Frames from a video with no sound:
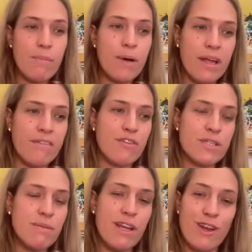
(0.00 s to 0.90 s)
But for
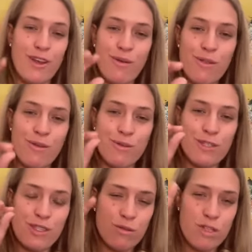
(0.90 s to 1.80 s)
somebody to know
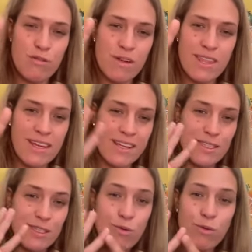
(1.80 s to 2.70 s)
those three
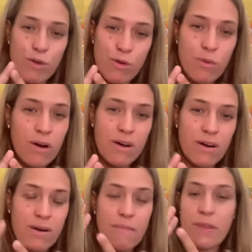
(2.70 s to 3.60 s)
things, who you
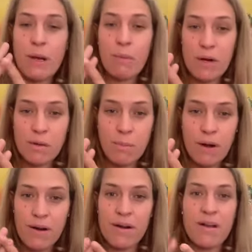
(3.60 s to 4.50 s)
are, where to
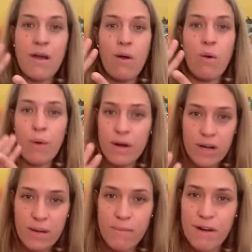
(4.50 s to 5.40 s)
park, where
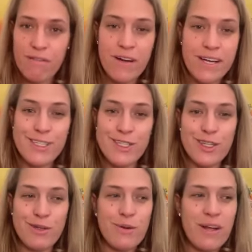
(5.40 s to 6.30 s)
to come in and find
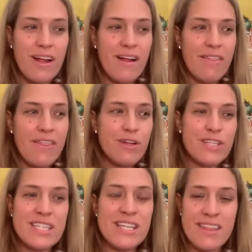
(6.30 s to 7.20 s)
you, there
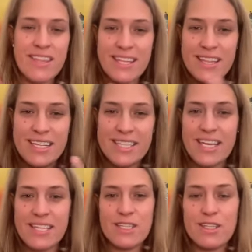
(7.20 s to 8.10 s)
is nothing that
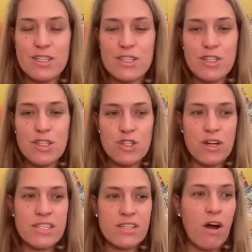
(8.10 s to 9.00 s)
takes
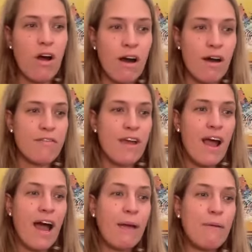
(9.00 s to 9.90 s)
stress off.
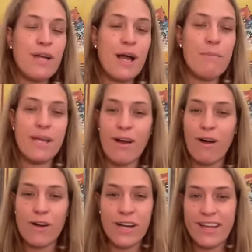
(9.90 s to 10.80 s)
I would come in
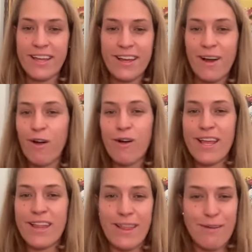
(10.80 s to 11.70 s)
already
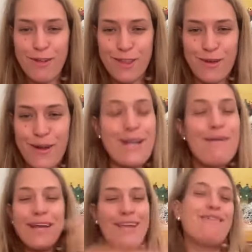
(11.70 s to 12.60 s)
in love with you. I'd
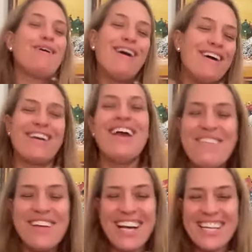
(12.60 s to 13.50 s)
probably give you a hug
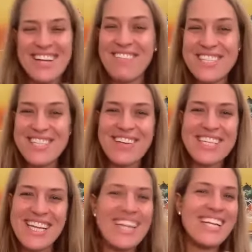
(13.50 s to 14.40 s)
because I'd be so
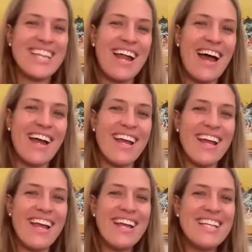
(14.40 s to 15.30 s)
excited that
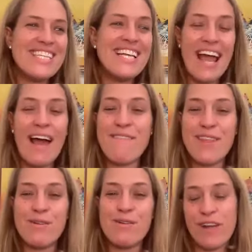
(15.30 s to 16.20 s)
I didn't have
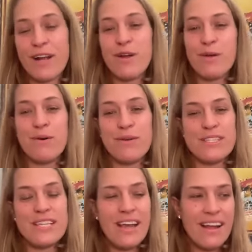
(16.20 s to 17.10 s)
those
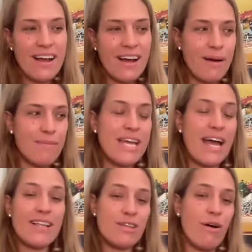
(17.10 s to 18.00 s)
variables to
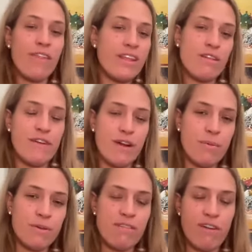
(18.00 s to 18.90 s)
add to all the other
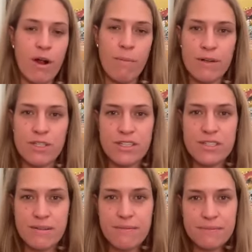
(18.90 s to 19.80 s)
variables of a car purchase.